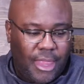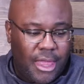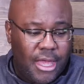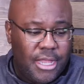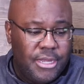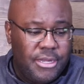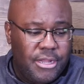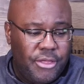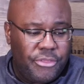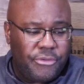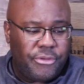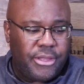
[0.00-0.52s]

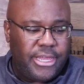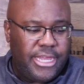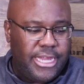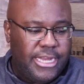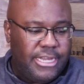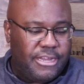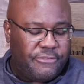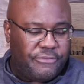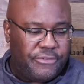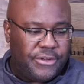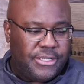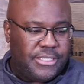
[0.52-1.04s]
Another key
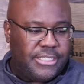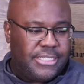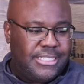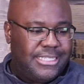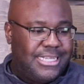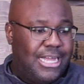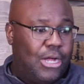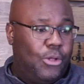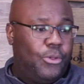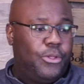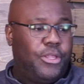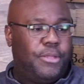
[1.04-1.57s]
difference is
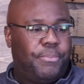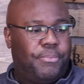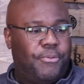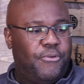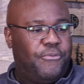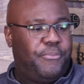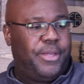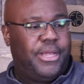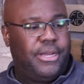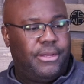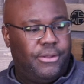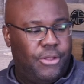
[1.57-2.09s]
not only the
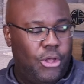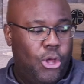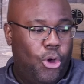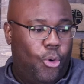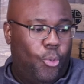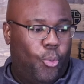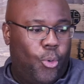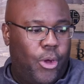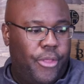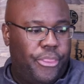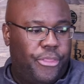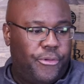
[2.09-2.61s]
proof being
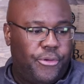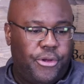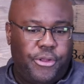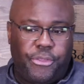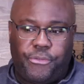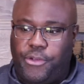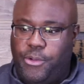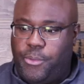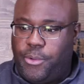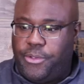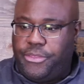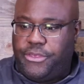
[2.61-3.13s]

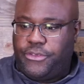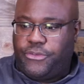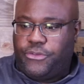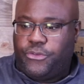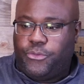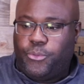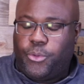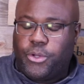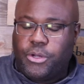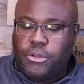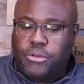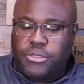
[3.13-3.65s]
133 where this
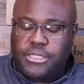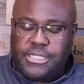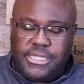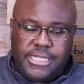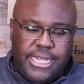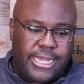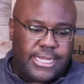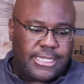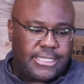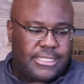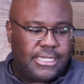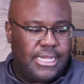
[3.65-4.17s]
is
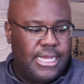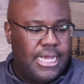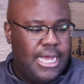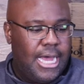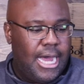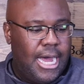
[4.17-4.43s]
106,